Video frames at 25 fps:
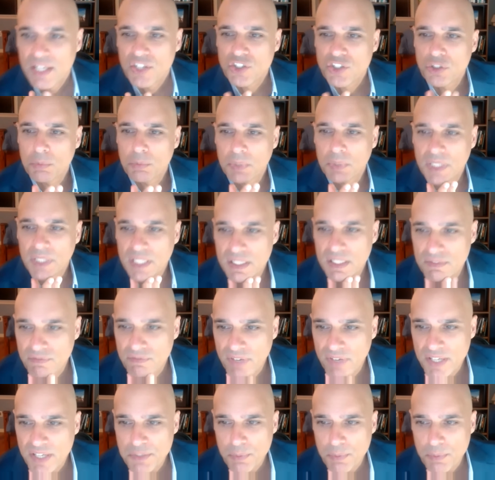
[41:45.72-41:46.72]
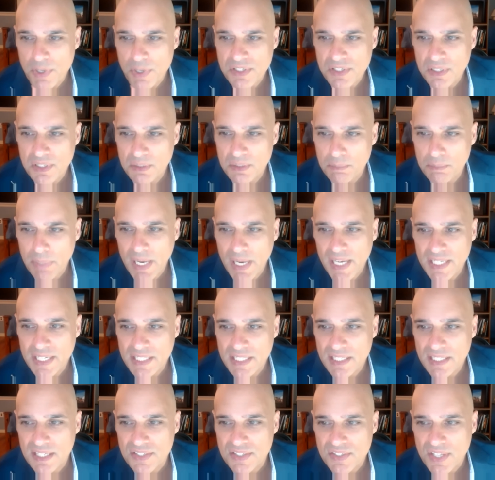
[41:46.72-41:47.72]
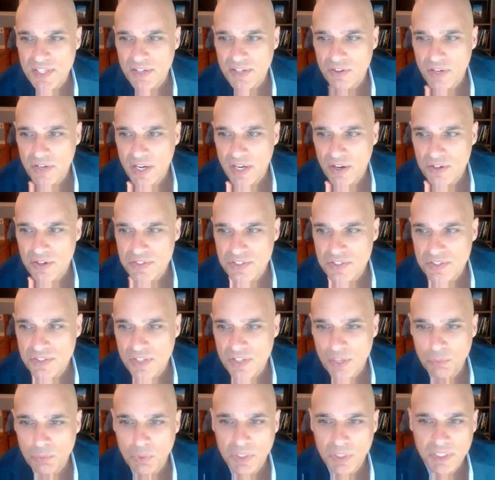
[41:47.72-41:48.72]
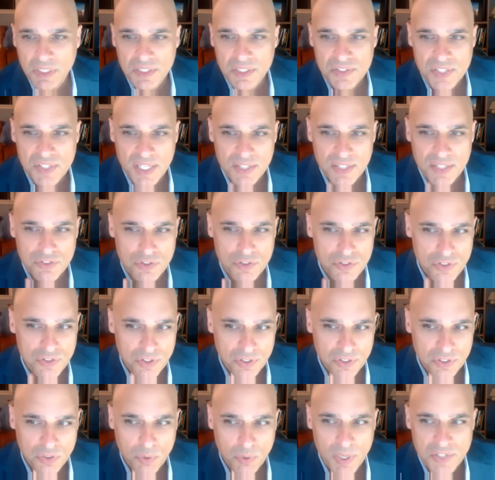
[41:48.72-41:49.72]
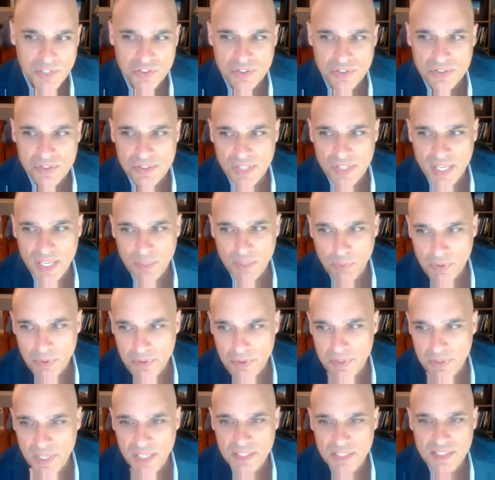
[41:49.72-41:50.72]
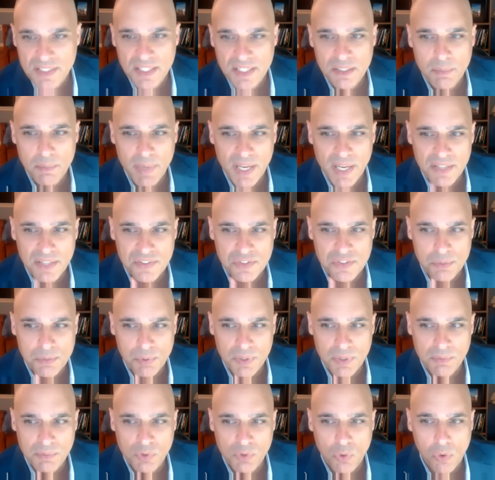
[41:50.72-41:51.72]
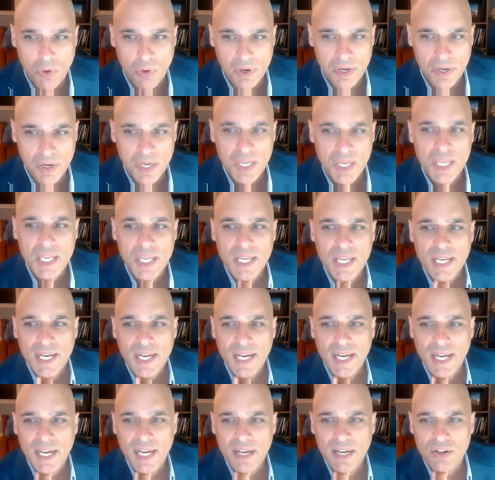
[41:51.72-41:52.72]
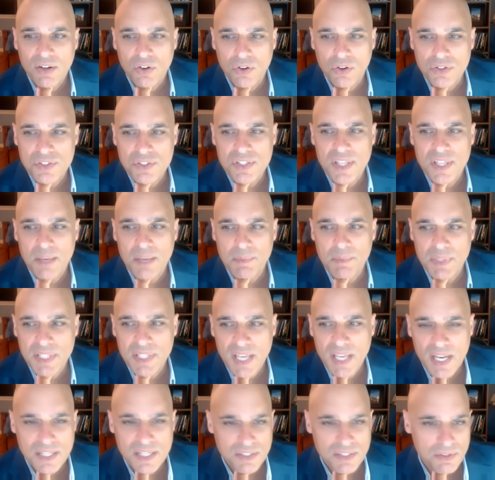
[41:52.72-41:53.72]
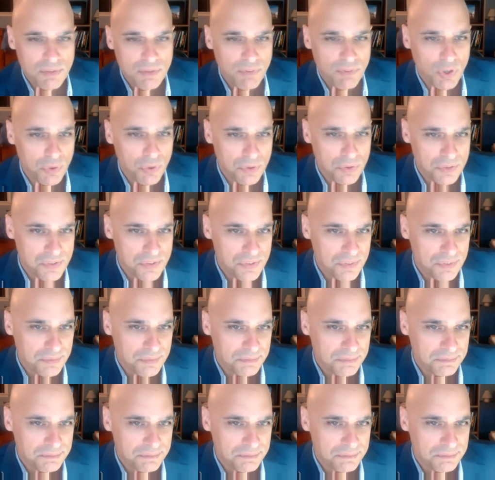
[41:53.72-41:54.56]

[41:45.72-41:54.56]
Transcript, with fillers: Do you believe Vice President Biden and Senator Harris's unwillingness to answer certain questions, like whether they intend to pack the Supreme Court, uh, hurts them in the eyes of the voters?